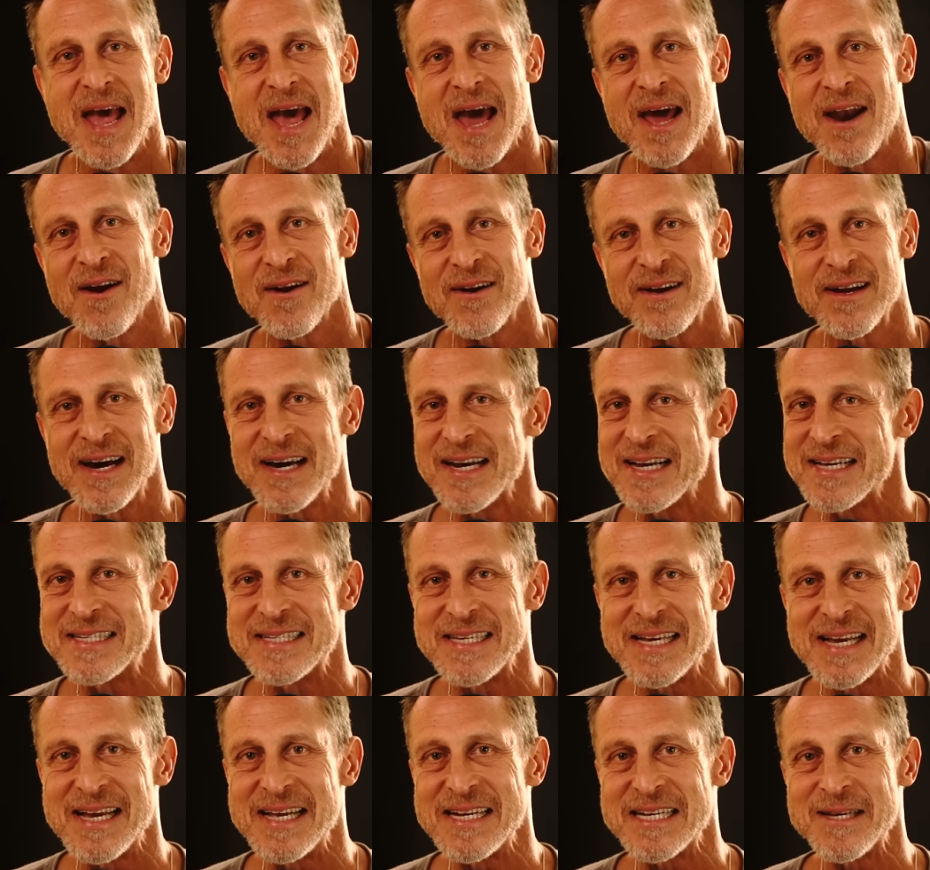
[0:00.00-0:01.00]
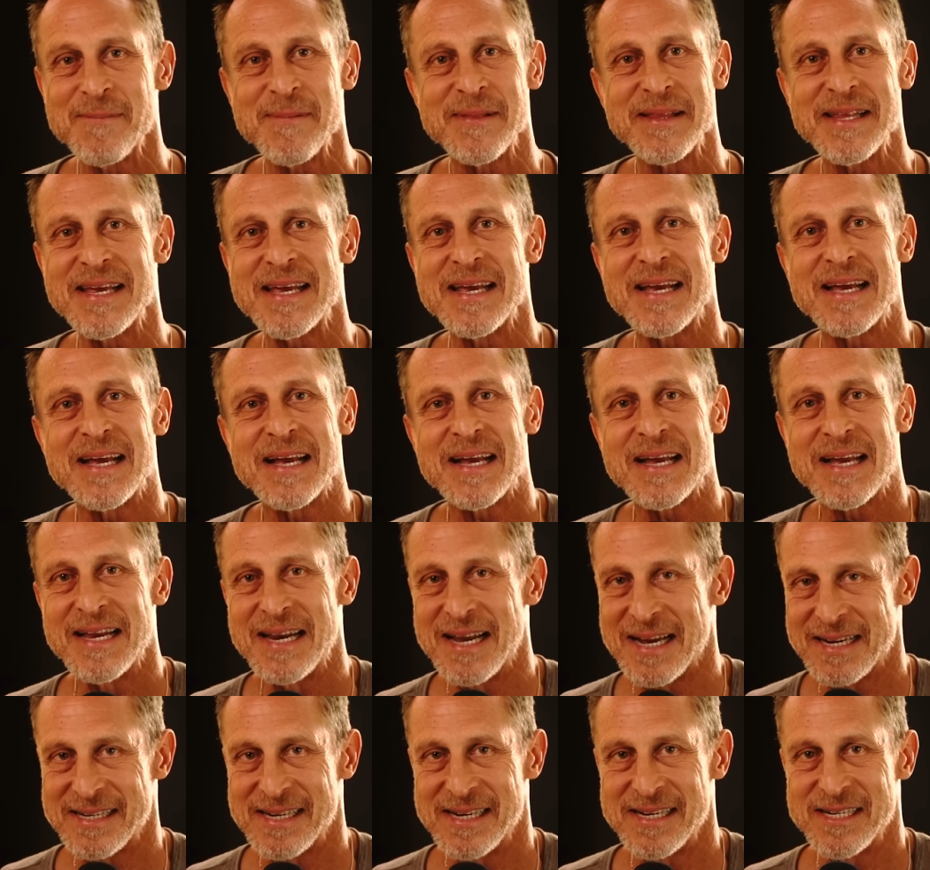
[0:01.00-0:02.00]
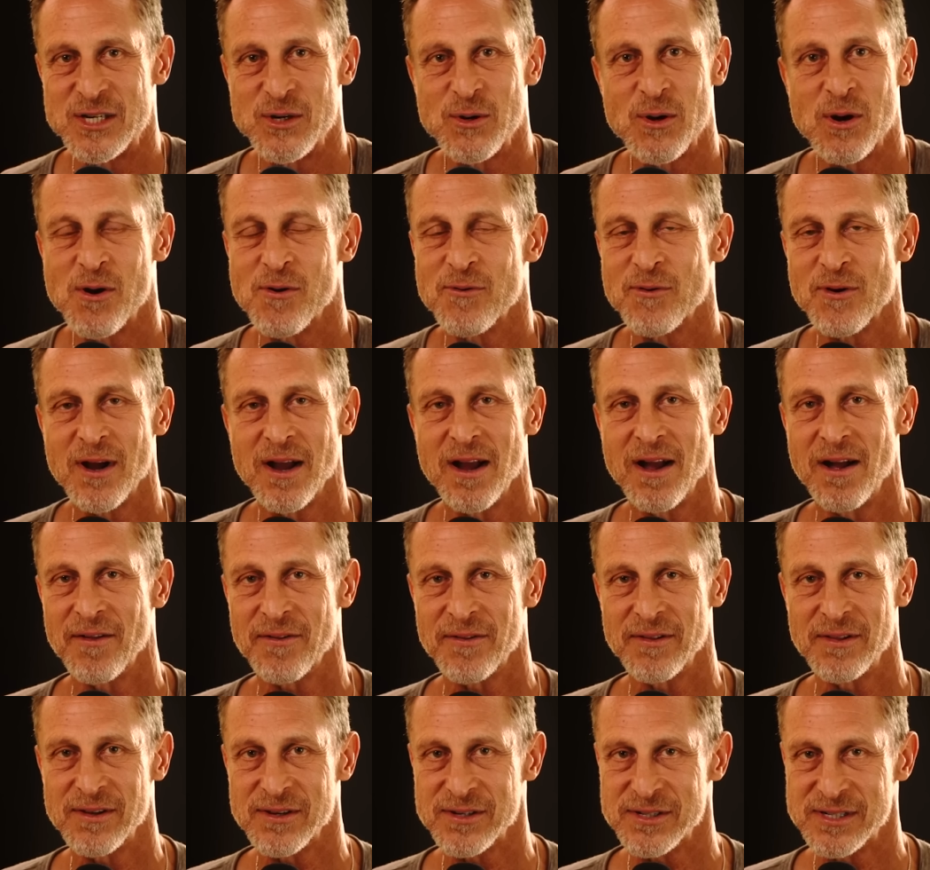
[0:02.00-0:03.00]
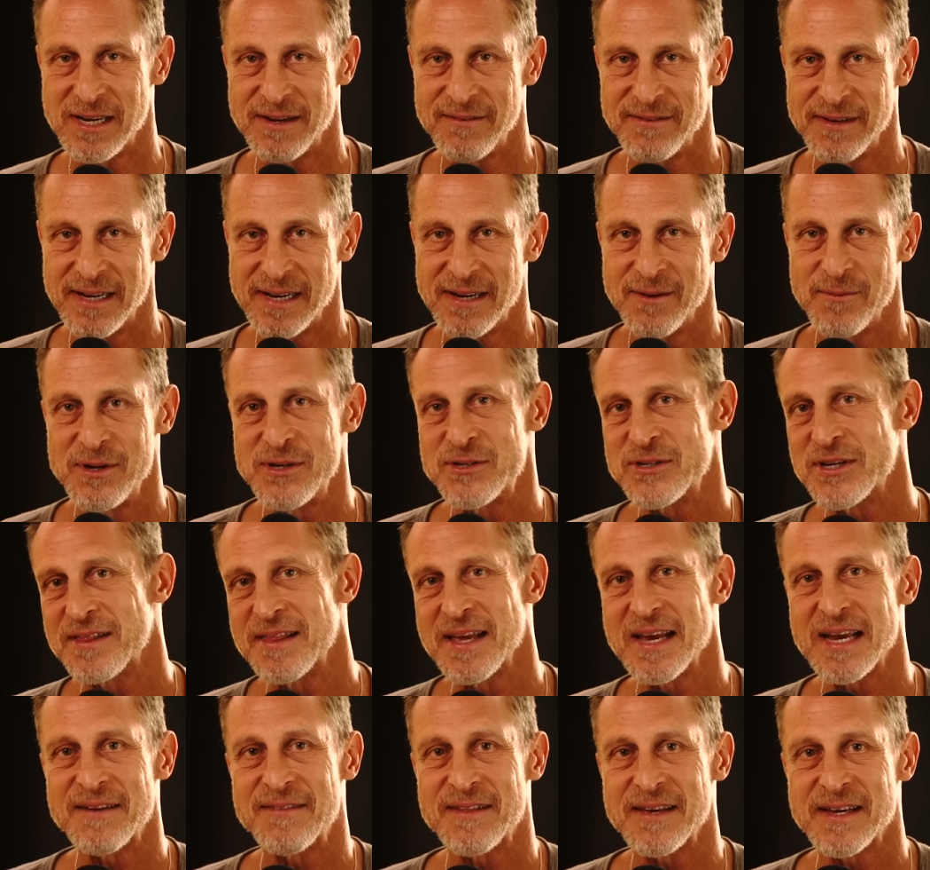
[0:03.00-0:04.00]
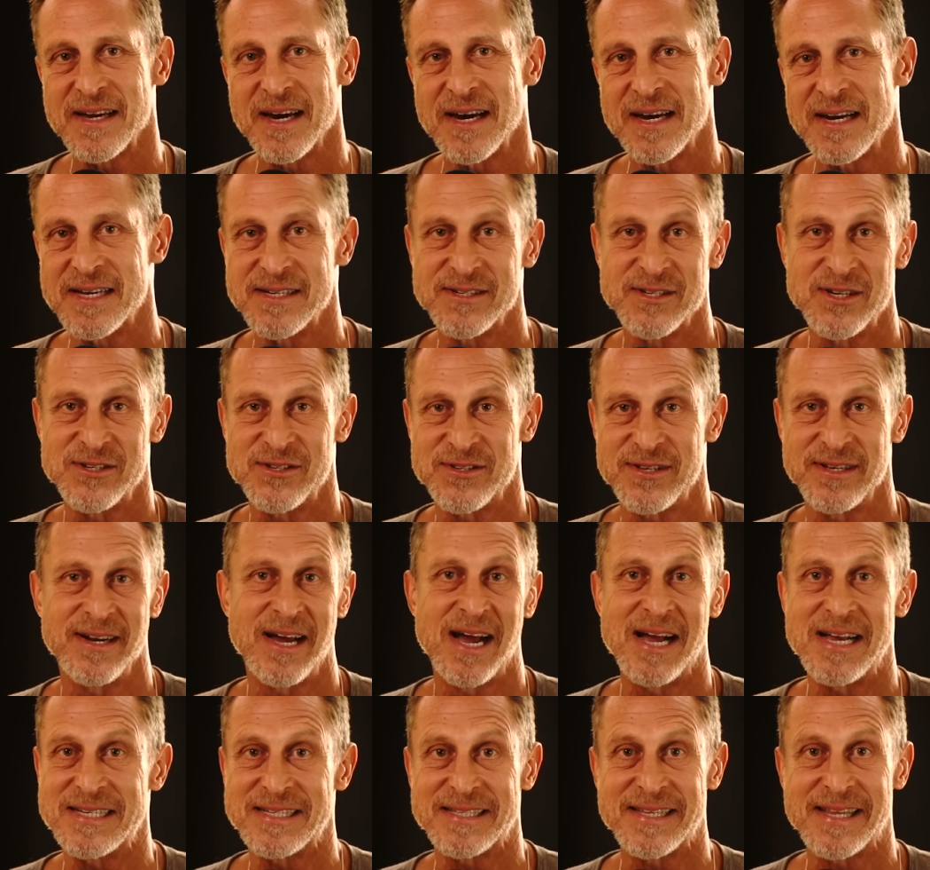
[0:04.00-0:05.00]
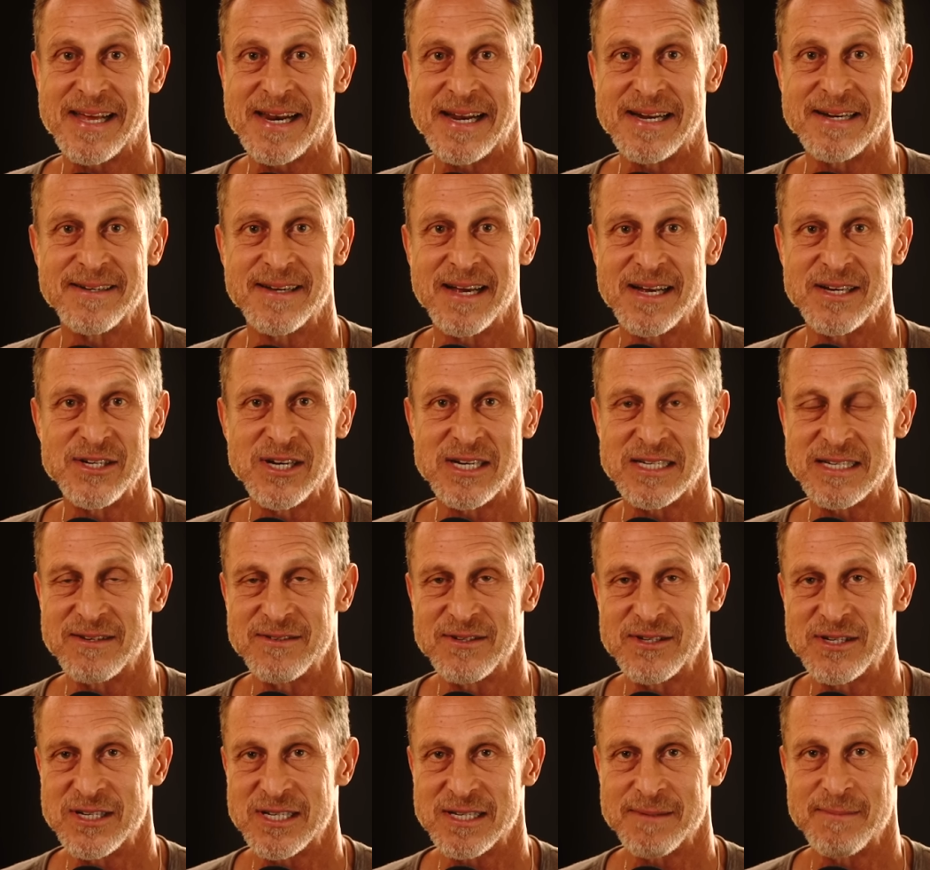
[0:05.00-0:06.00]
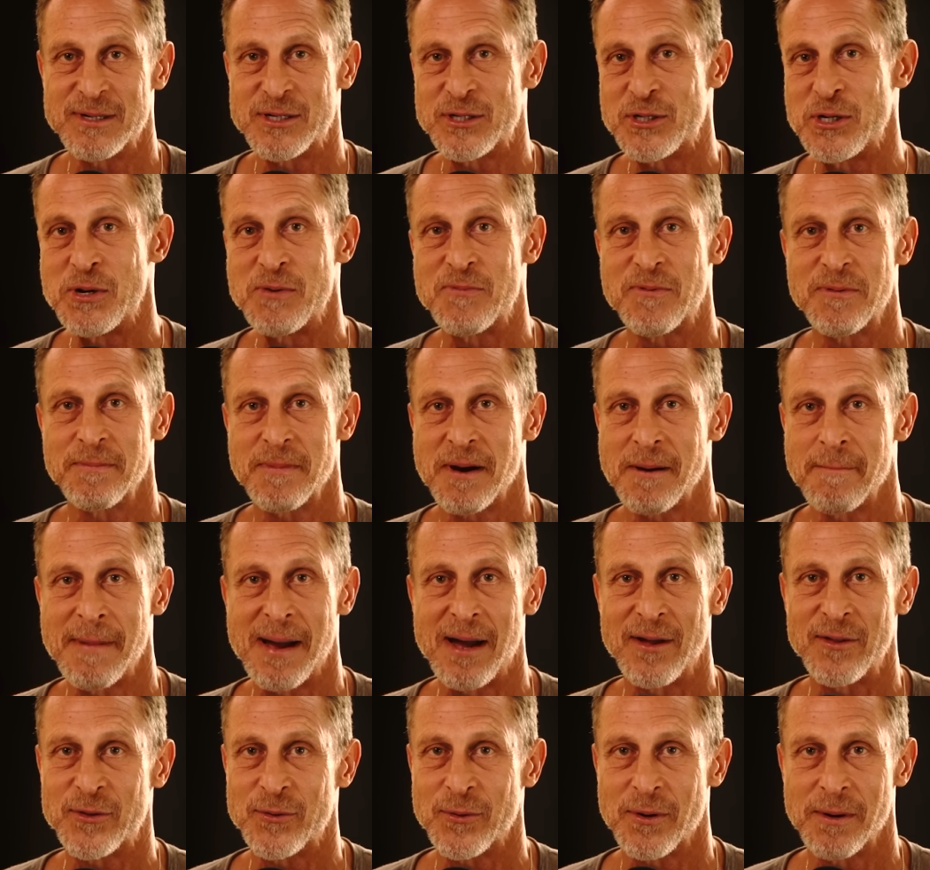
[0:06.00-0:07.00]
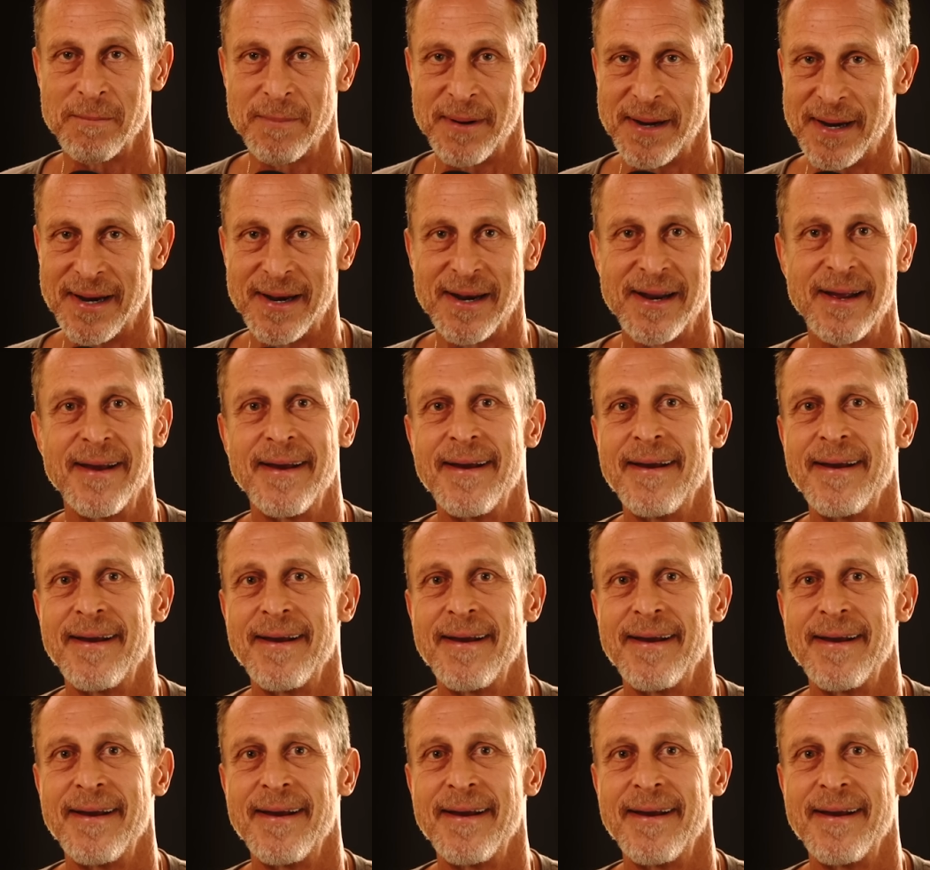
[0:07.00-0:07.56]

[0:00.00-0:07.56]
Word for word: And our gut is intimately connected to our overall health and longevity. We used to think of the gut as just an isolated digestive system, a tube from our mouth to our butt